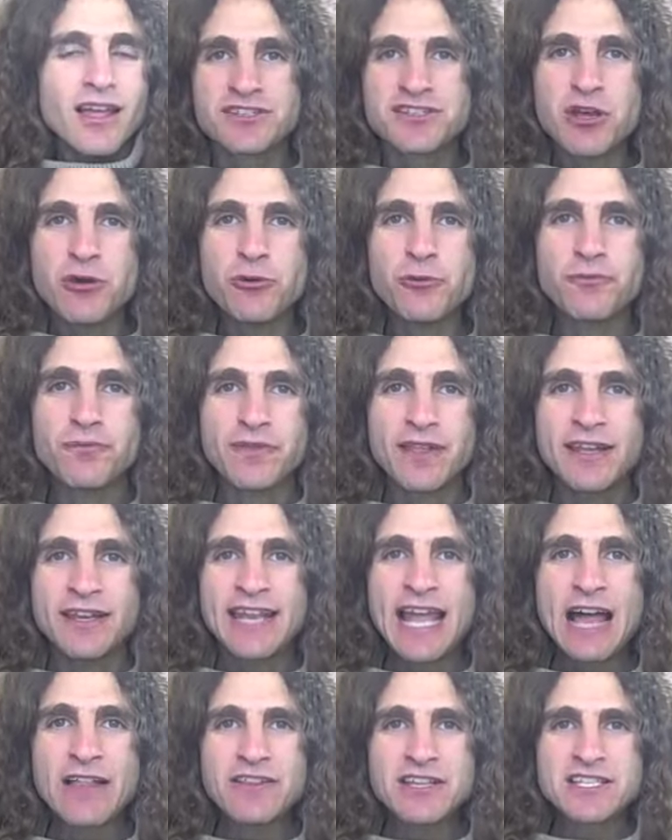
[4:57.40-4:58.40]
So
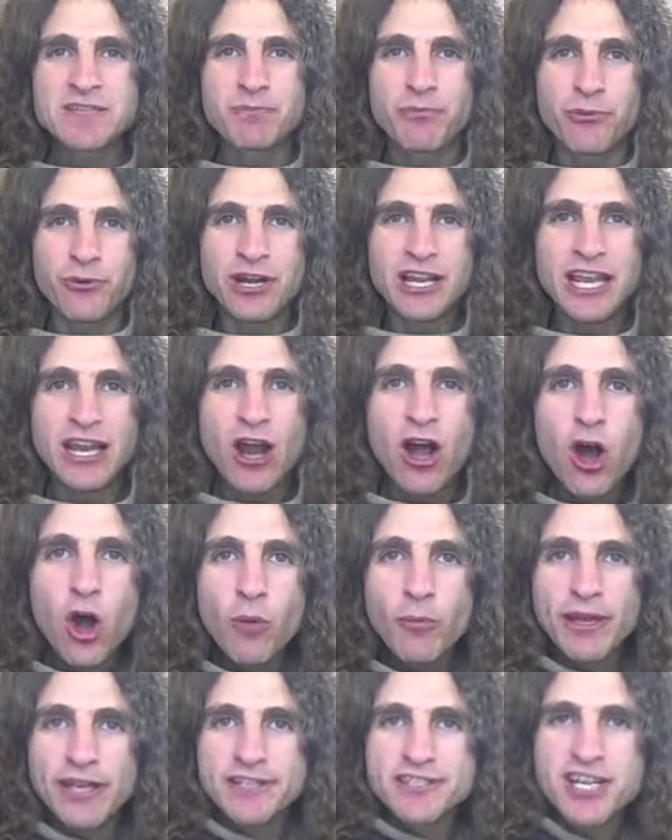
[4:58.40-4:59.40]
now let's bring it
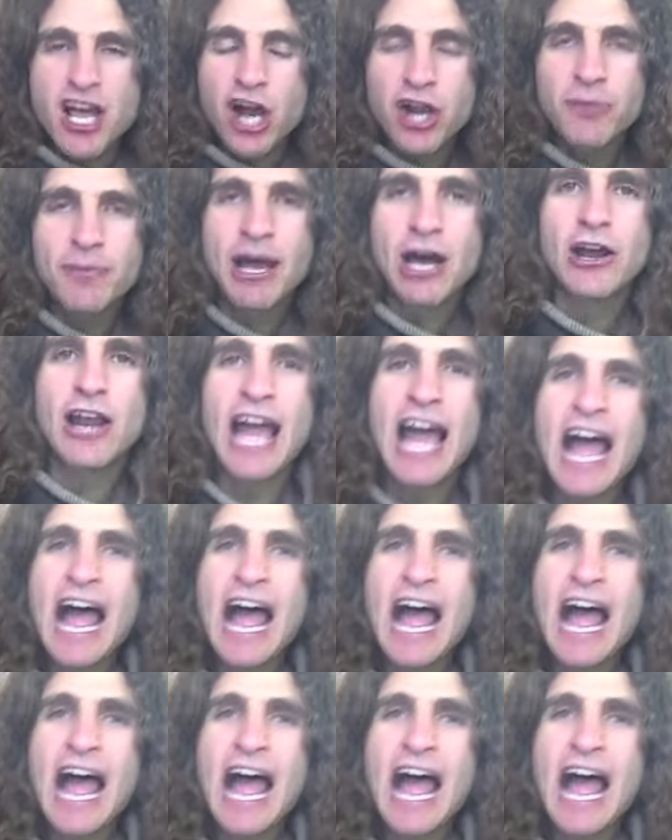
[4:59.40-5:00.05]
home and talk about